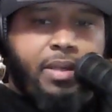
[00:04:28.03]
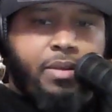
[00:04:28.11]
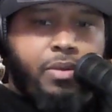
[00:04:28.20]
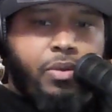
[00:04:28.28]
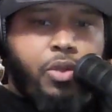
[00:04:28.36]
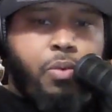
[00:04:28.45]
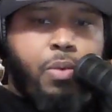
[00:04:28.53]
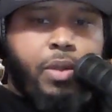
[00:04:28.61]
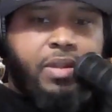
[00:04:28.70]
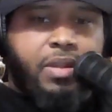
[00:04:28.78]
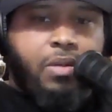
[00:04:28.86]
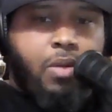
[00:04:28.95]
and you
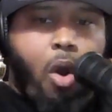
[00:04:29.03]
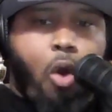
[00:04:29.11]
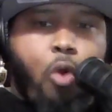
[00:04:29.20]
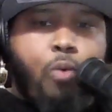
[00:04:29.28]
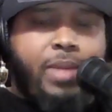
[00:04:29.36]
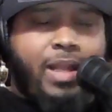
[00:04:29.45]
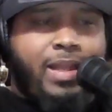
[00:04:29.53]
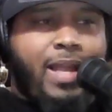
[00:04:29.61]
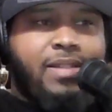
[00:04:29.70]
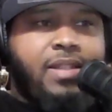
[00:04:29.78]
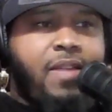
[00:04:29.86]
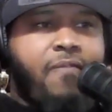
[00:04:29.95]
would hope that
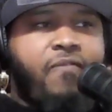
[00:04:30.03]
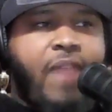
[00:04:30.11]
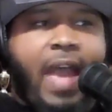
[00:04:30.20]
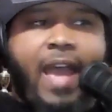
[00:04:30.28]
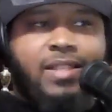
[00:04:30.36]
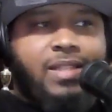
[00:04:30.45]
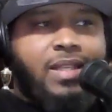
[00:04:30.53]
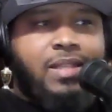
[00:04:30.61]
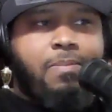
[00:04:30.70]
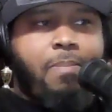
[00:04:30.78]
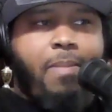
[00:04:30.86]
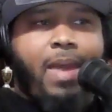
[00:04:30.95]
that's the
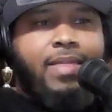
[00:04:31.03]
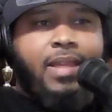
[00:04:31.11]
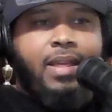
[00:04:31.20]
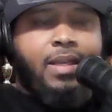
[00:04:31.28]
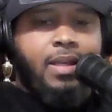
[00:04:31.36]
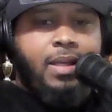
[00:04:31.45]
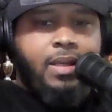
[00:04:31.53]
fastest method